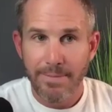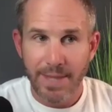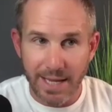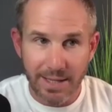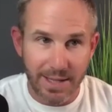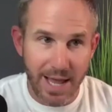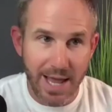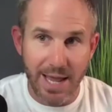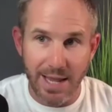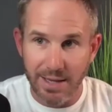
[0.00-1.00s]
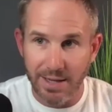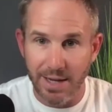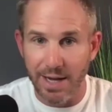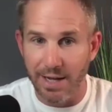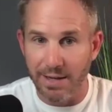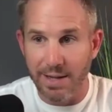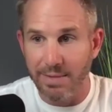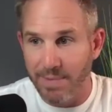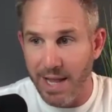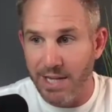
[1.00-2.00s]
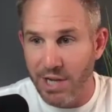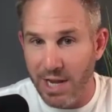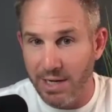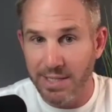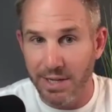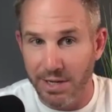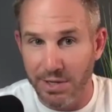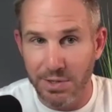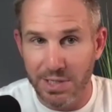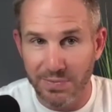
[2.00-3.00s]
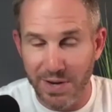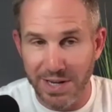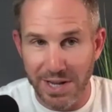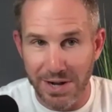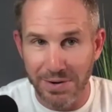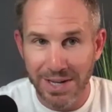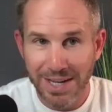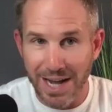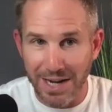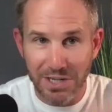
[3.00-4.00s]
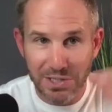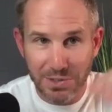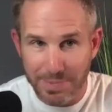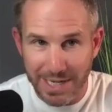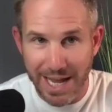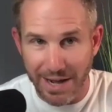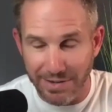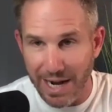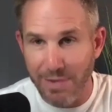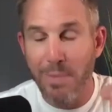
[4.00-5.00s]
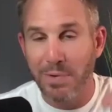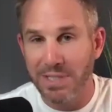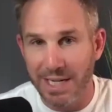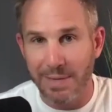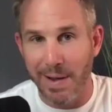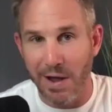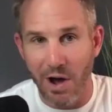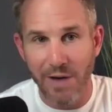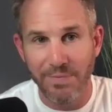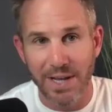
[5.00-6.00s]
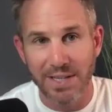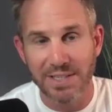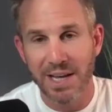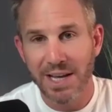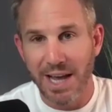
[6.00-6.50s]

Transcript: like hey uh aj i'm going to tell you to do this video i'm going to script it out i remember sitting in my office